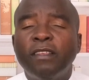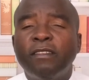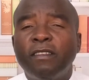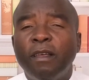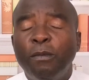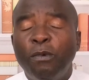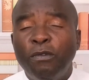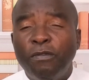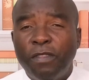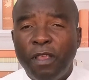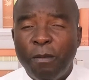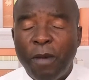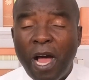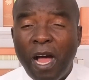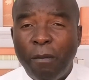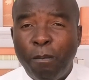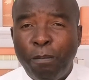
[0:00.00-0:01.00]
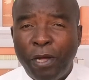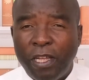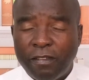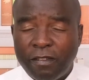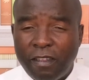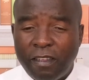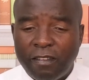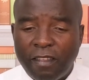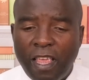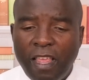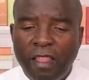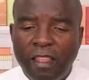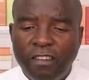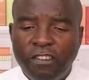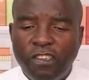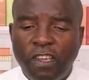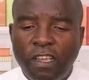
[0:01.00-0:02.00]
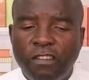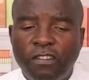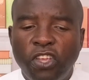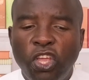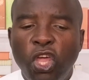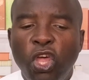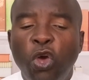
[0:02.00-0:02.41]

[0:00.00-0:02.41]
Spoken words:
some of them are pastors in the church.